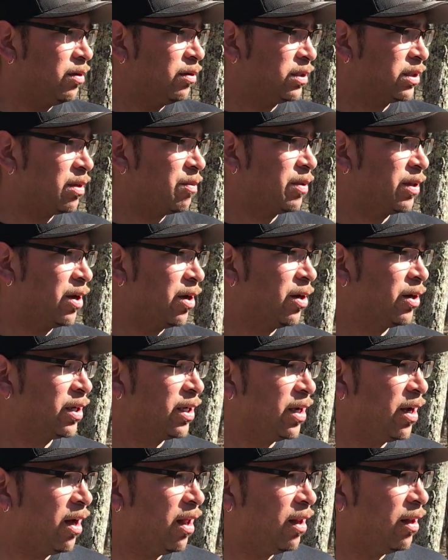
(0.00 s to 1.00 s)
some of
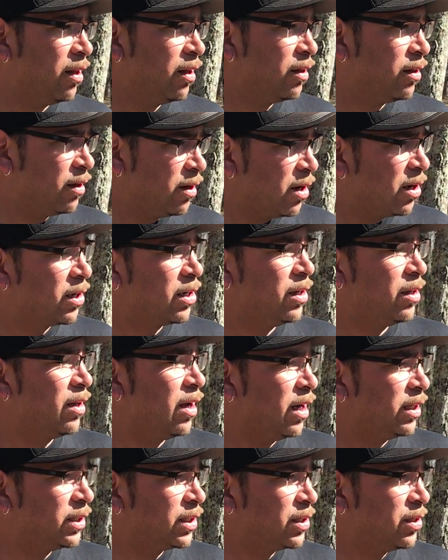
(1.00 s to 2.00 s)
the
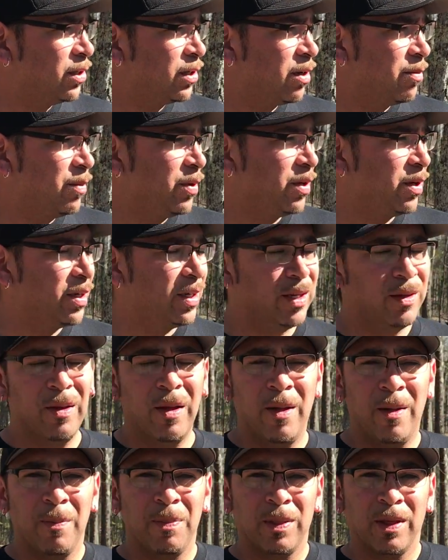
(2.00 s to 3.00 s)
archaeological community,
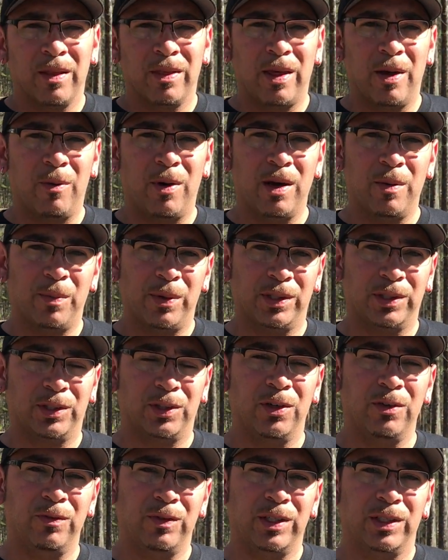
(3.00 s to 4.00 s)
they want to
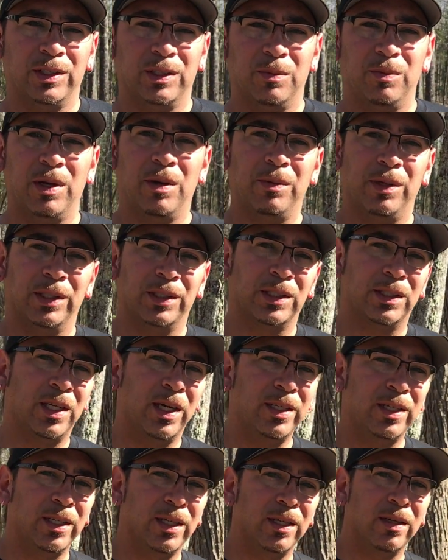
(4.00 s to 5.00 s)
preserve this to be able to
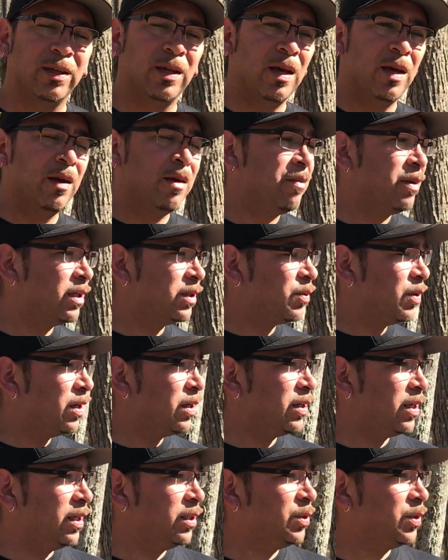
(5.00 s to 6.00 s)
study it. Because one
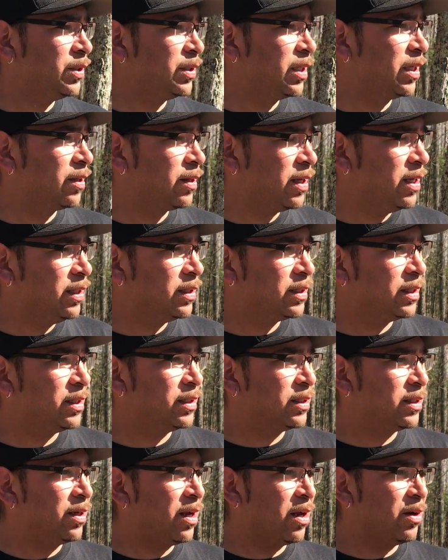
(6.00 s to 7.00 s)
of the interesting things
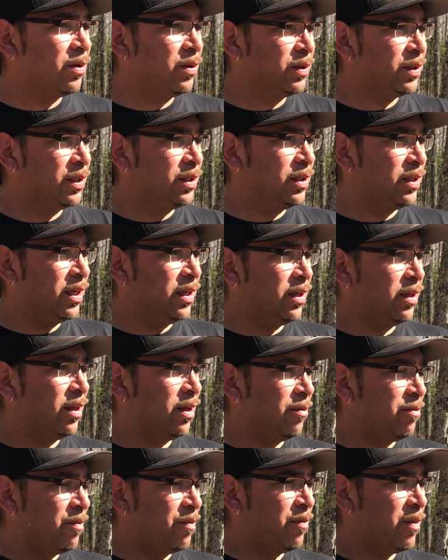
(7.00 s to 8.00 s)
is, not only did
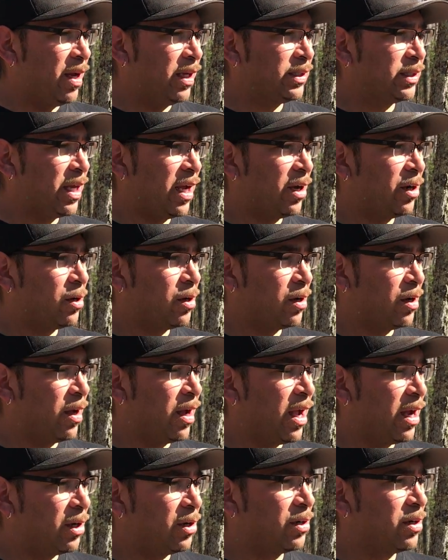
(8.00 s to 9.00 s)
the maize
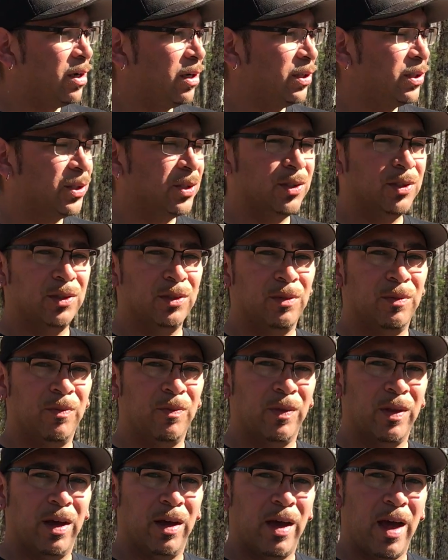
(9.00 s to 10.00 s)
agriculture
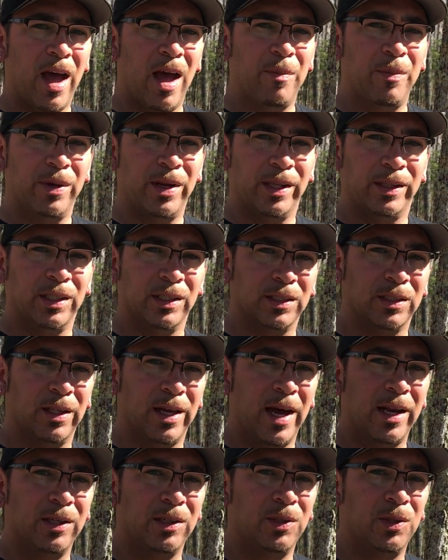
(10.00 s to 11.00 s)
happen at this
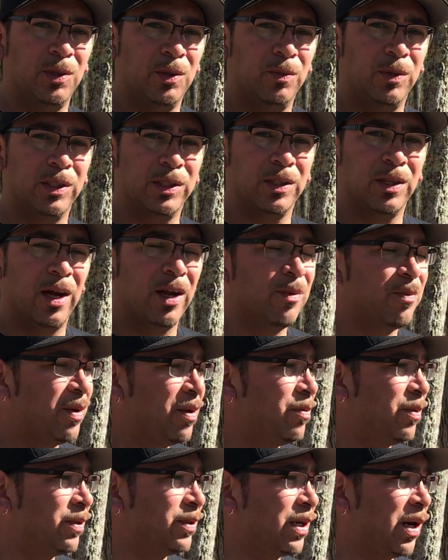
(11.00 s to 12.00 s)
latitude, which a lot of
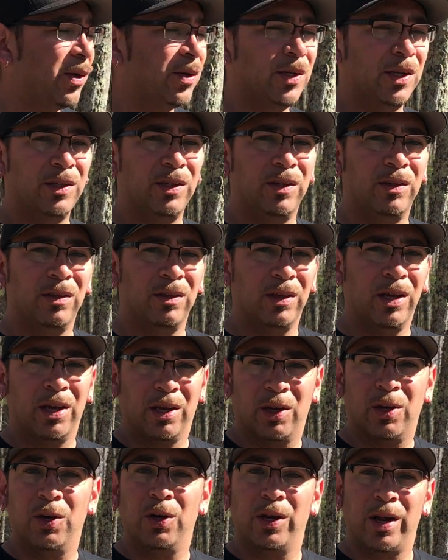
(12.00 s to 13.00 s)
people doubted
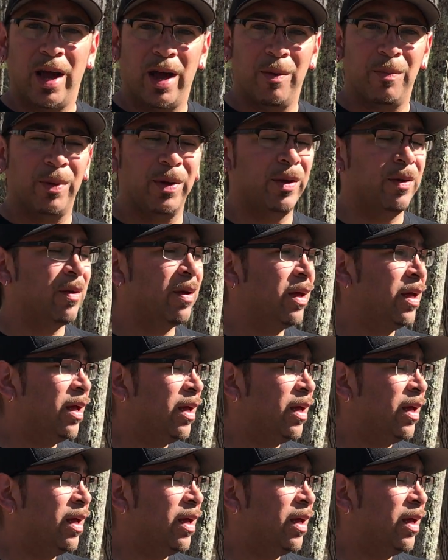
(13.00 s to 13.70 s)
it could happen,